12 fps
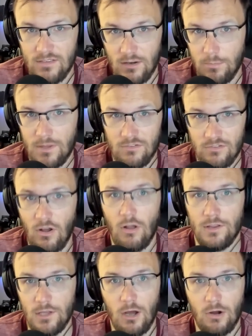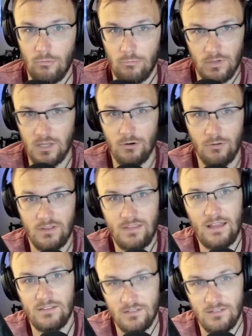that'll be a solid locker room leader that's had